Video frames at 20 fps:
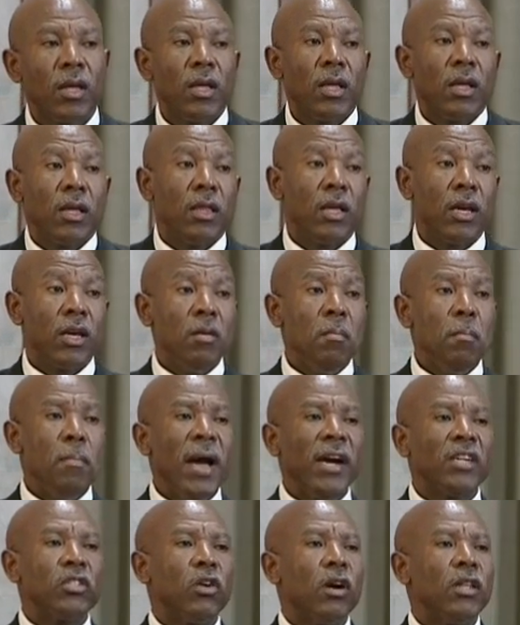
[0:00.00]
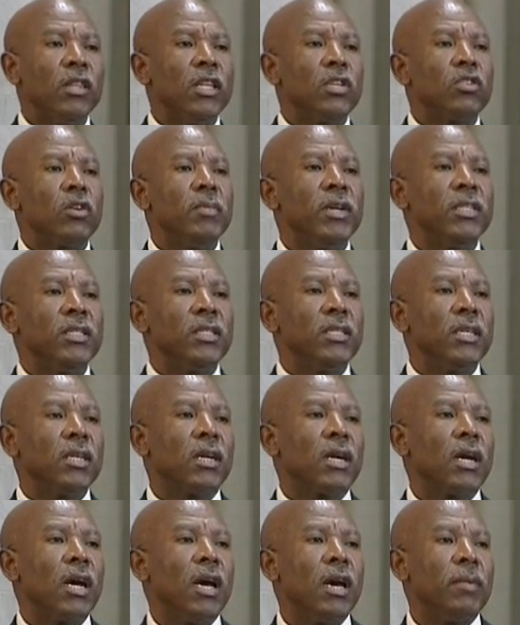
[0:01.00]
The impact on the domestic
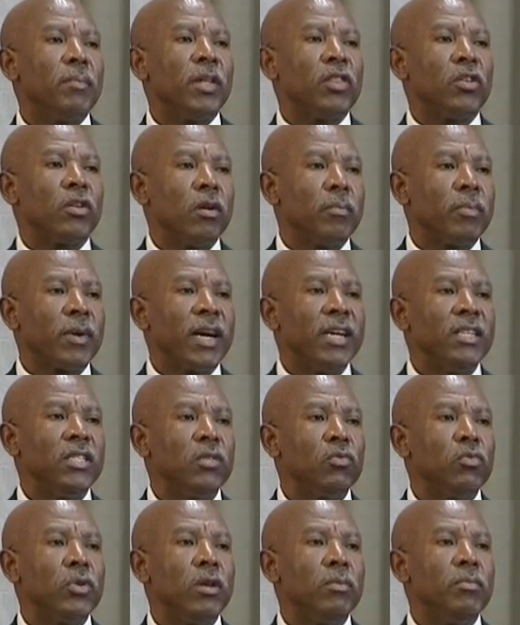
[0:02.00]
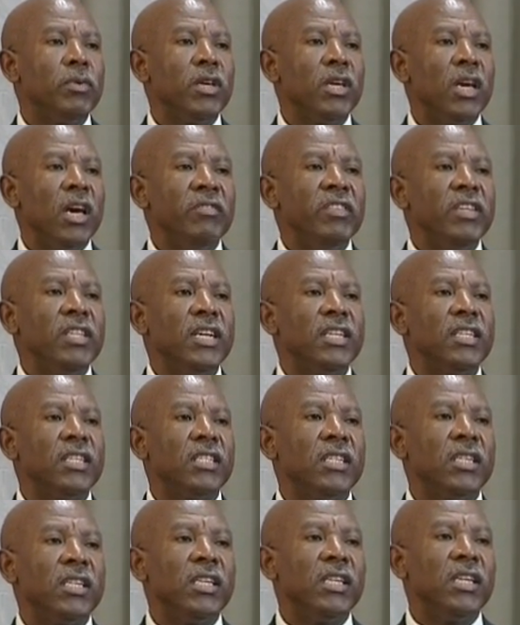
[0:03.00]
petrol price will be evident
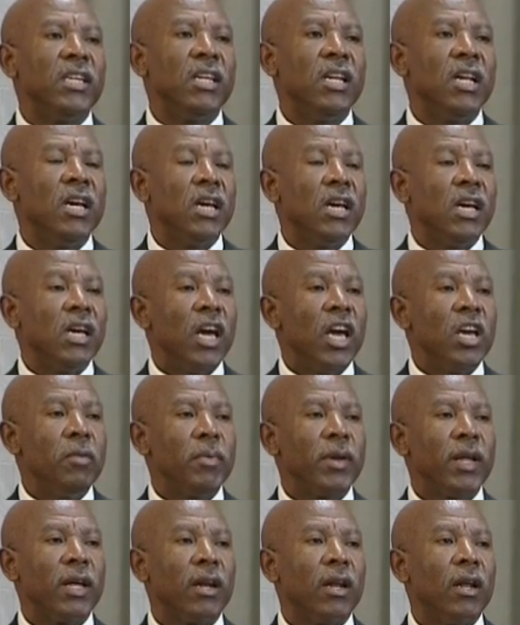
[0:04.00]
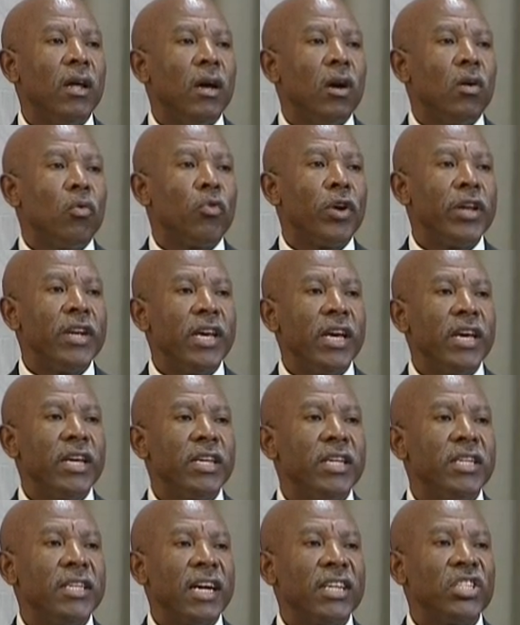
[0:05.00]
in April, when a
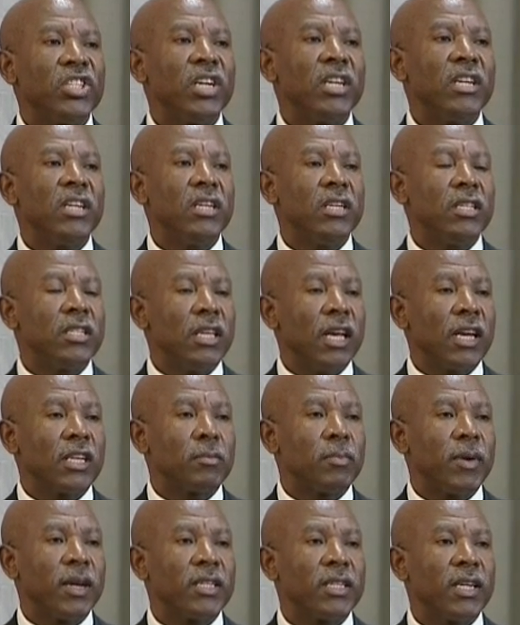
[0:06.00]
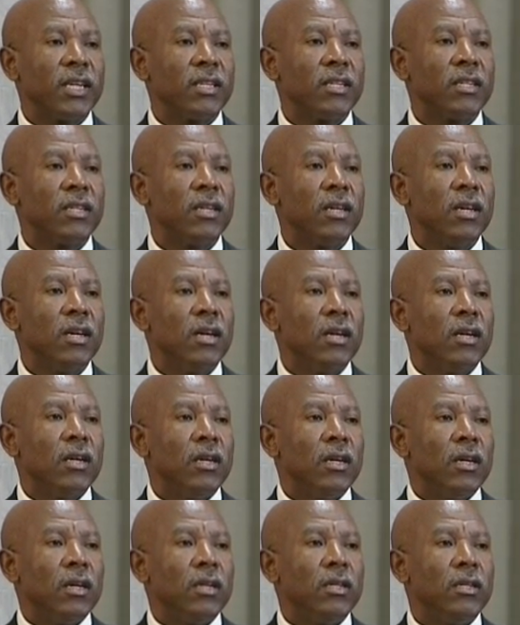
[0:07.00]
reduction is expected.
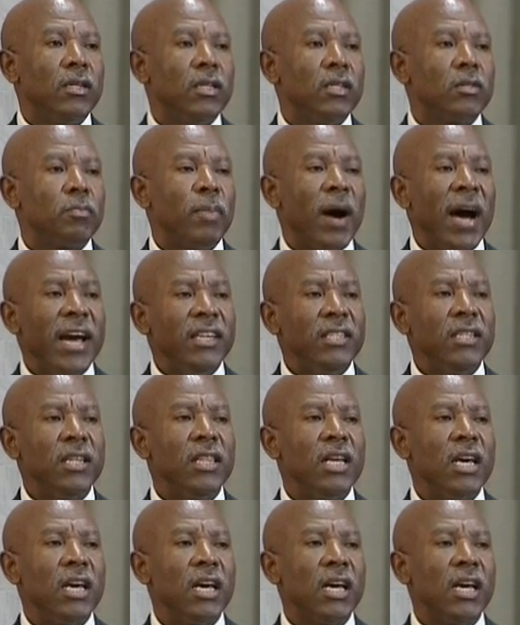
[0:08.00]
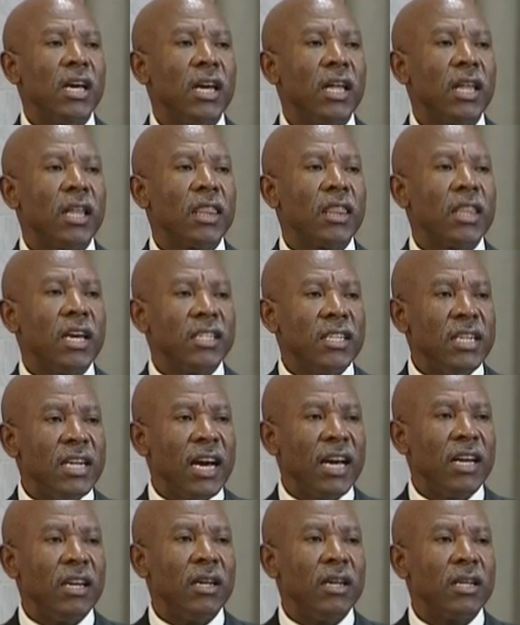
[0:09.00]
Despite the
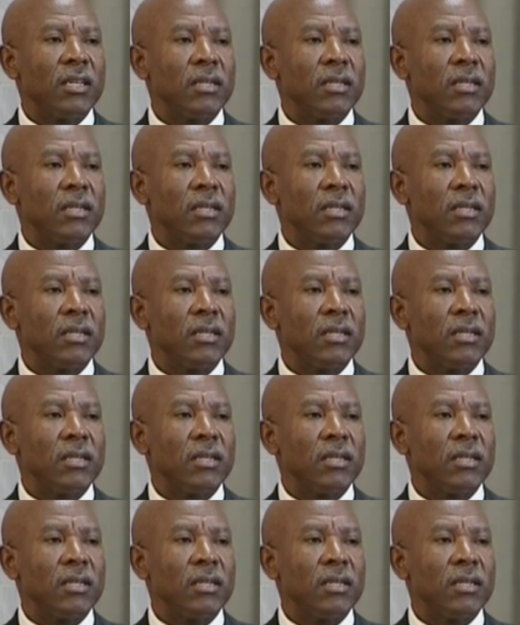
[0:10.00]
39